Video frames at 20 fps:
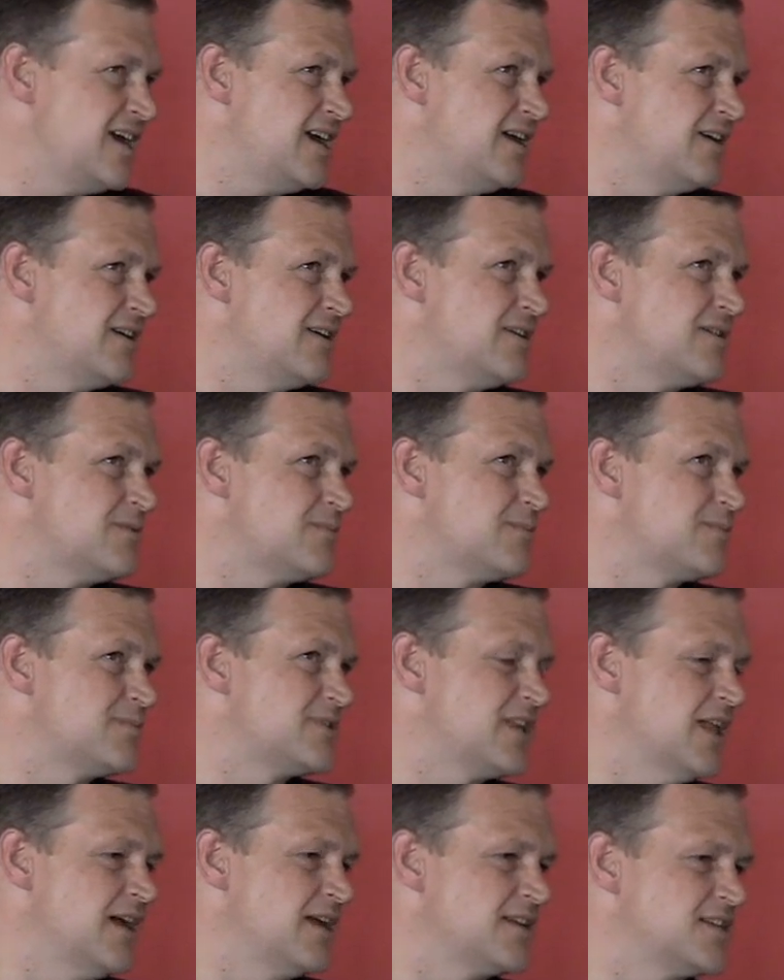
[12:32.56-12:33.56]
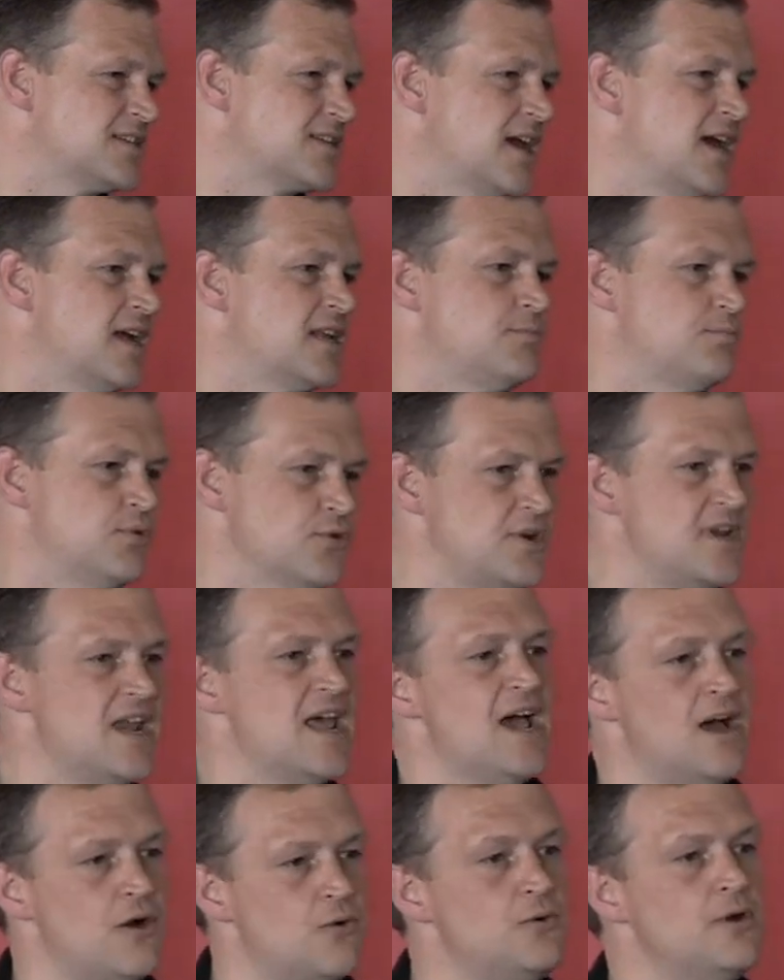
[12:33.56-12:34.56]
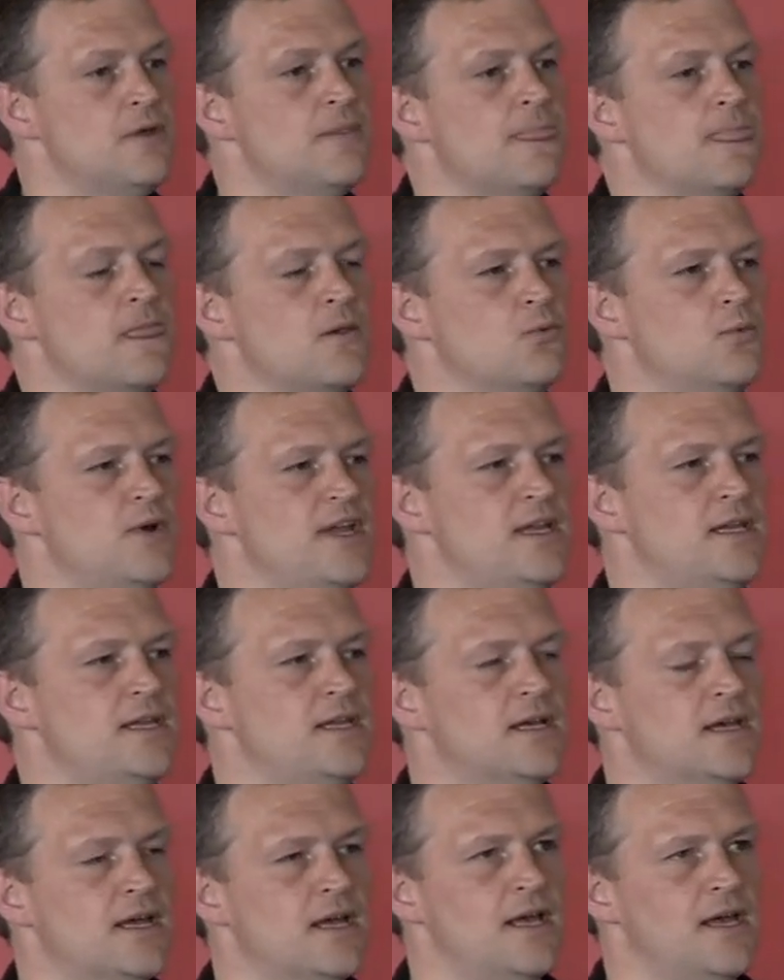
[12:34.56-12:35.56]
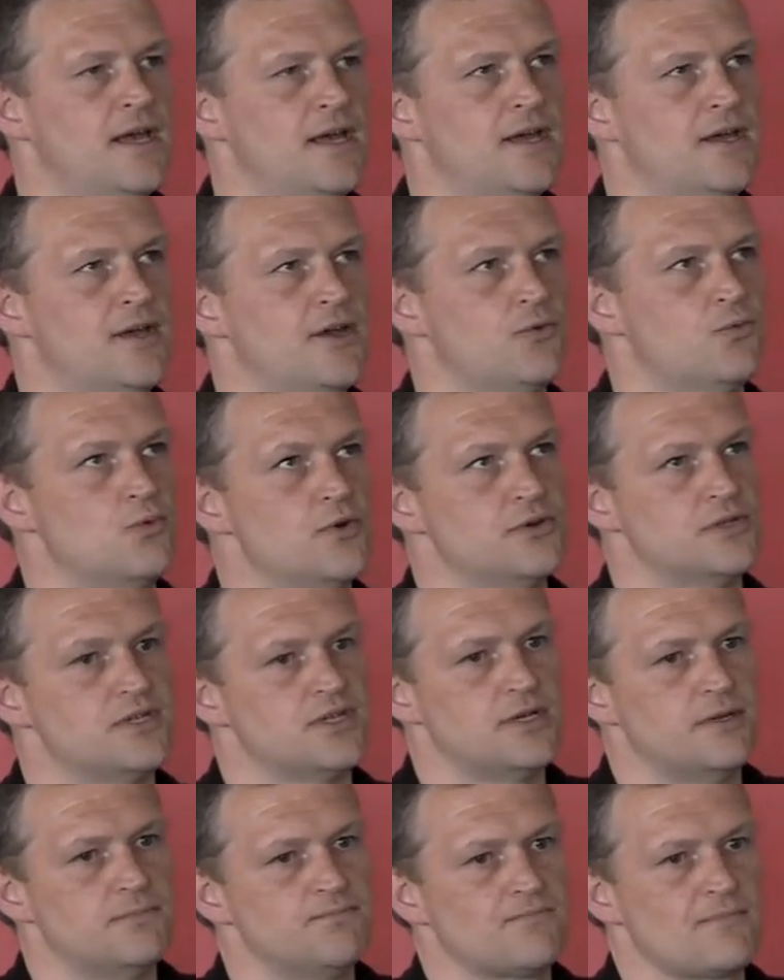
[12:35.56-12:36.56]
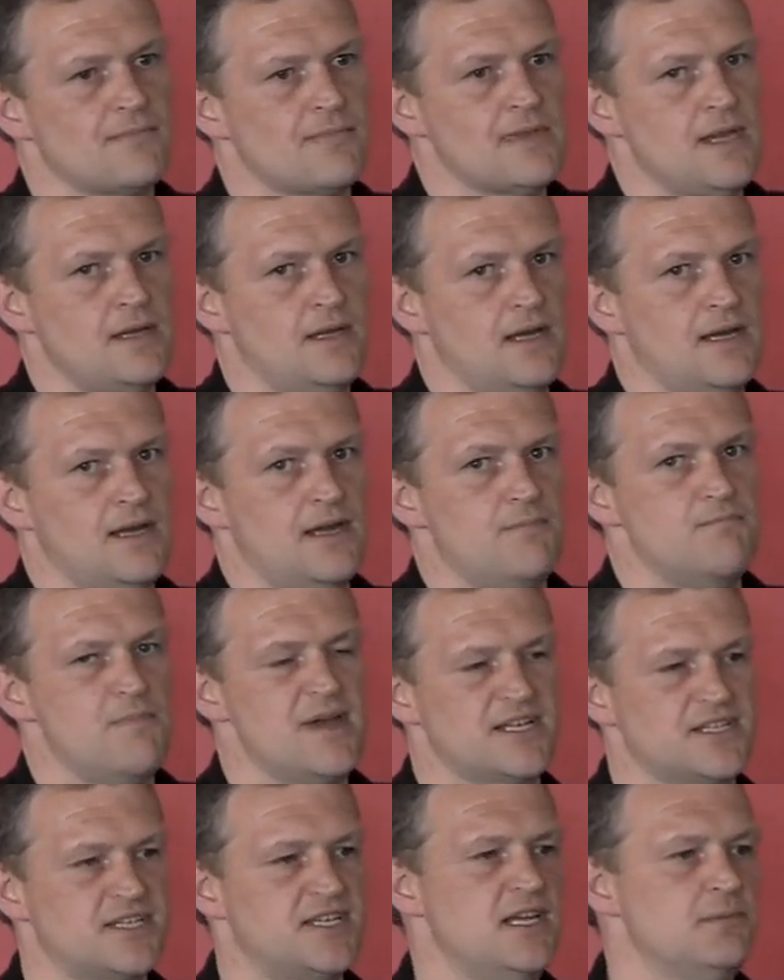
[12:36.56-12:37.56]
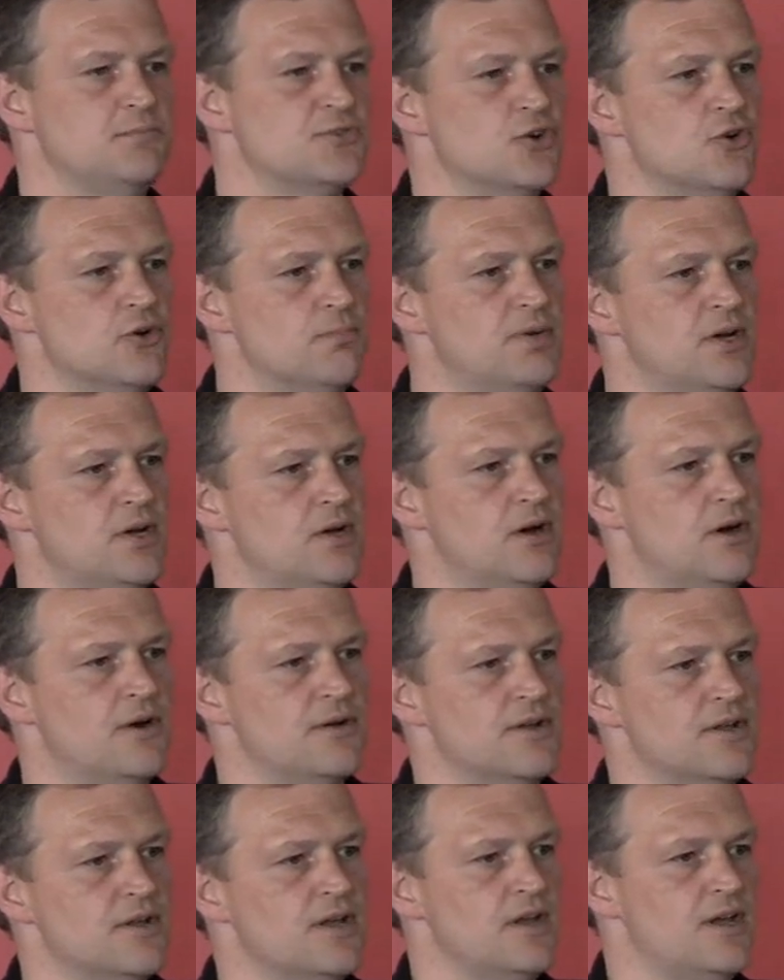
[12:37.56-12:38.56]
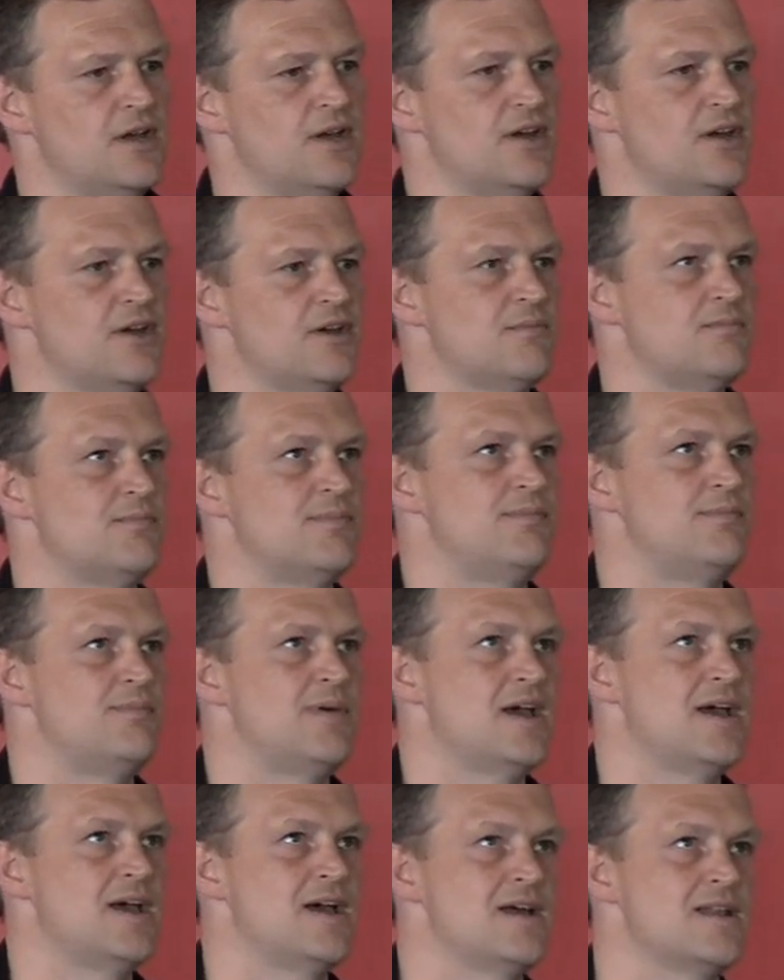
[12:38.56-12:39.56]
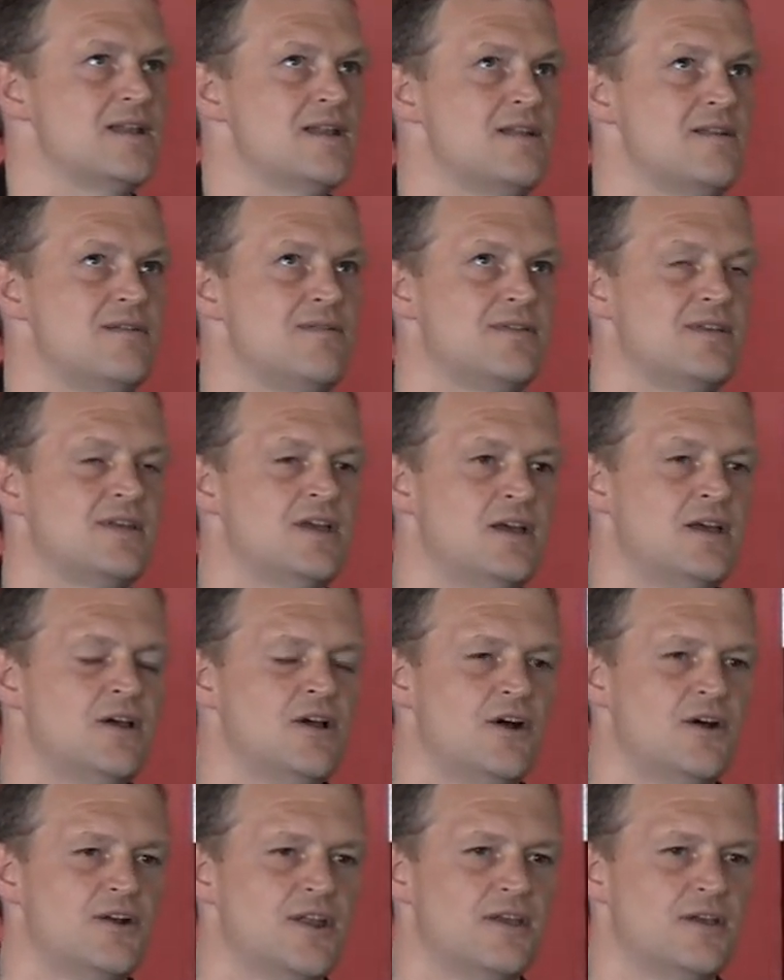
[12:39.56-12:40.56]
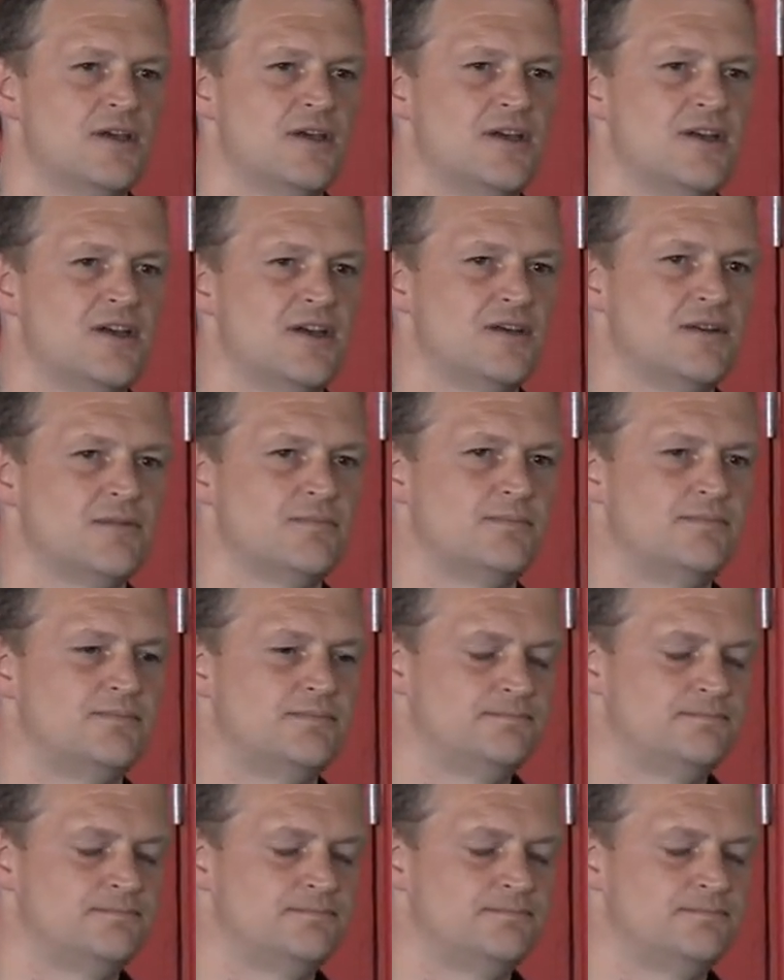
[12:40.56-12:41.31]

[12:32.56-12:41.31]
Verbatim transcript: uh, slightly scary. But now we uh, would mix teams up on uh, and on a, um,